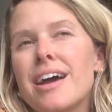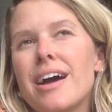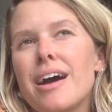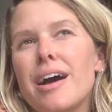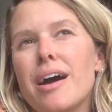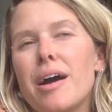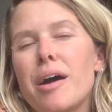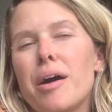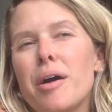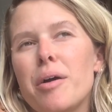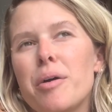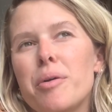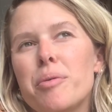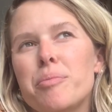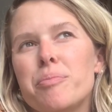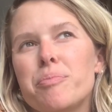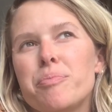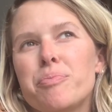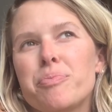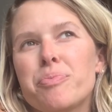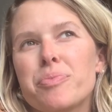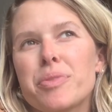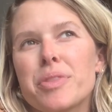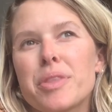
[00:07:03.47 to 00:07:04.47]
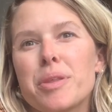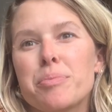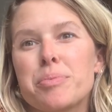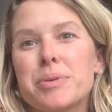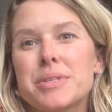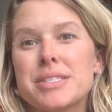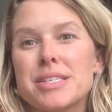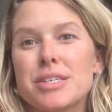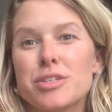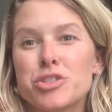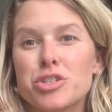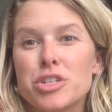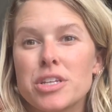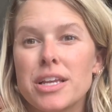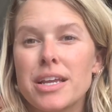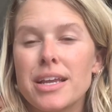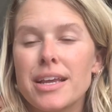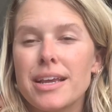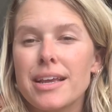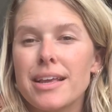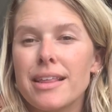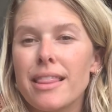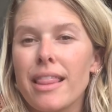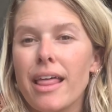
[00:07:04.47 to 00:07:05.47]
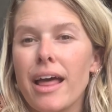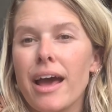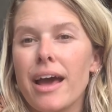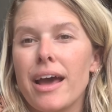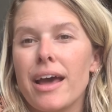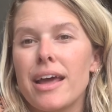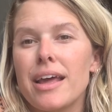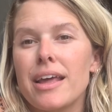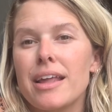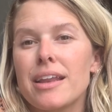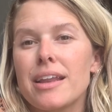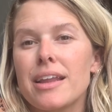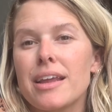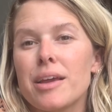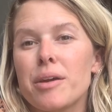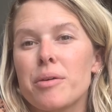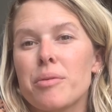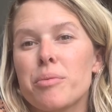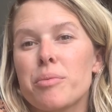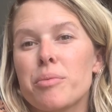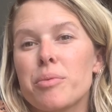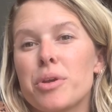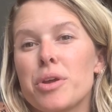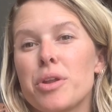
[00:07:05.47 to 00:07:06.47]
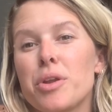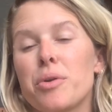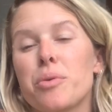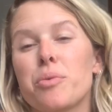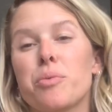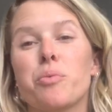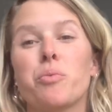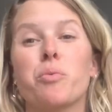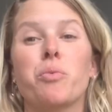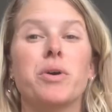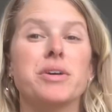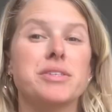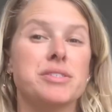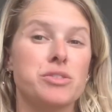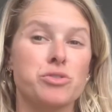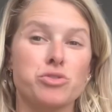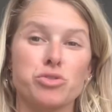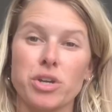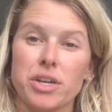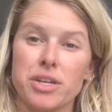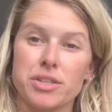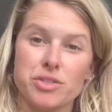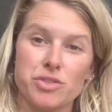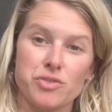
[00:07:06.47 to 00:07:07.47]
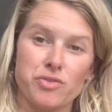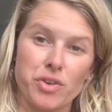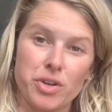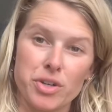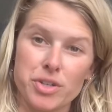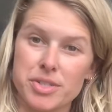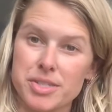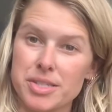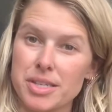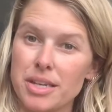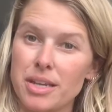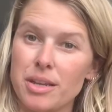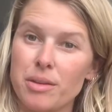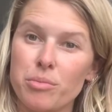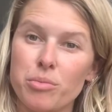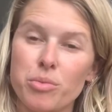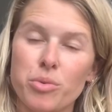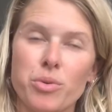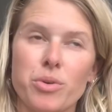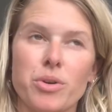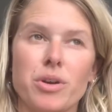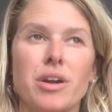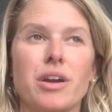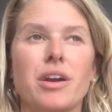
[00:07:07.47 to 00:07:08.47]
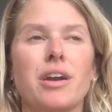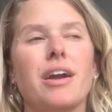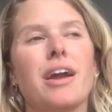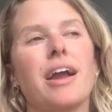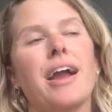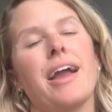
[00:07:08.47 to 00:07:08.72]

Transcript: the positioning that it wasn't transverse anymore.